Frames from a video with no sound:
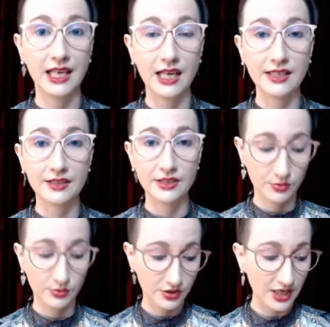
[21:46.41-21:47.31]
I, I
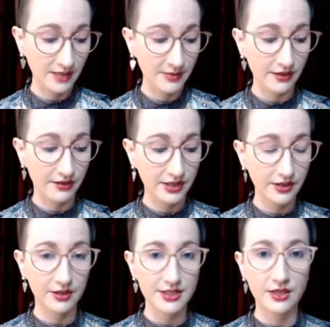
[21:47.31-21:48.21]
was talking about
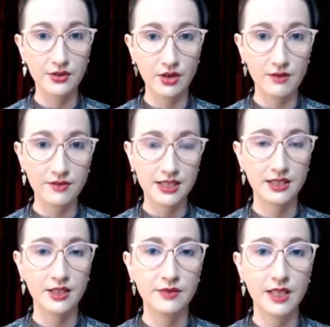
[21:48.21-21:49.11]
theater, so obviously
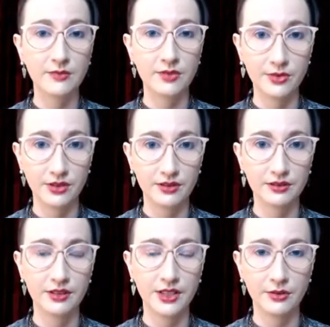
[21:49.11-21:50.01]
you've come from a,
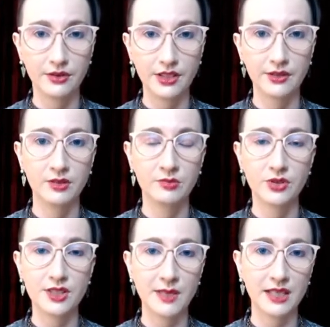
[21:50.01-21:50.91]
you know, theater and
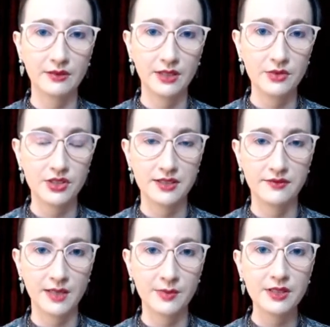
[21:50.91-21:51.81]
books background, which is
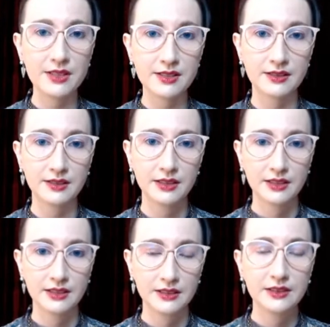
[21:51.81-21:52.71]
fabulous.
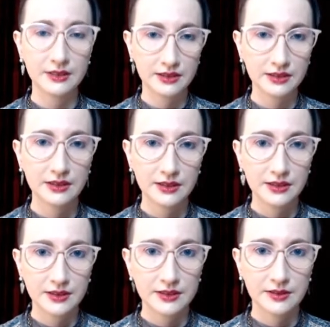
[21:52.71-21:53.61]
Yeah, well, I
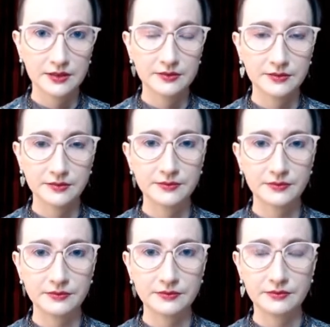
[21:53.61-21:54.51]
came from a books
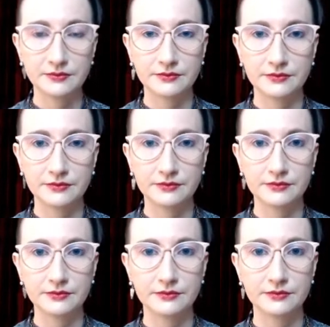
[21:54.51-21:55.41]
background
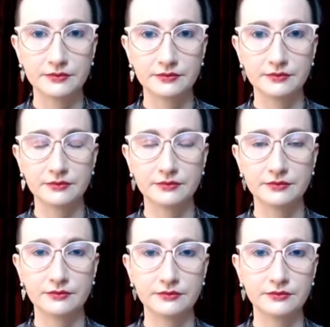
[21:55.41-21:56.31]
well,
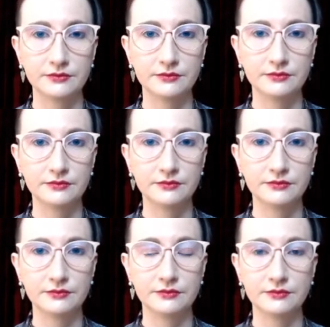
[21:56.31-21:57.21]
well before I came,
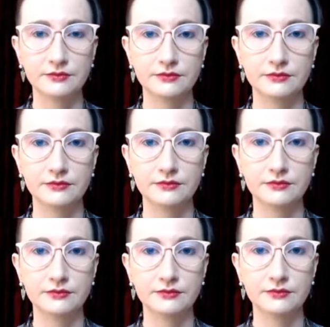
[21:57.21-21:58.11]
but that's just because my
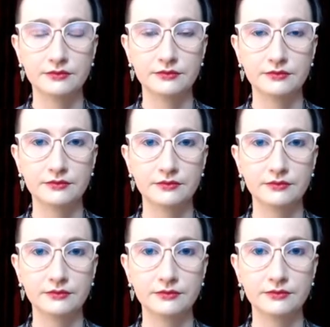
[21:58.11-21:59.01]
dad was
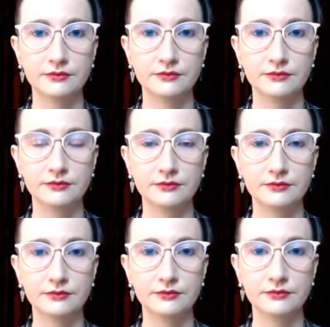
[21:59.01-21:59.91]
an
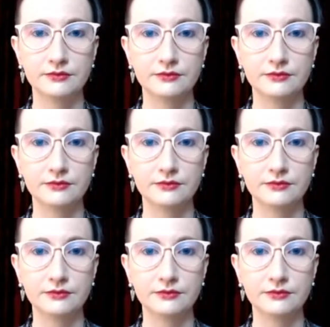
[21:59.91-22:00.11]
asshole.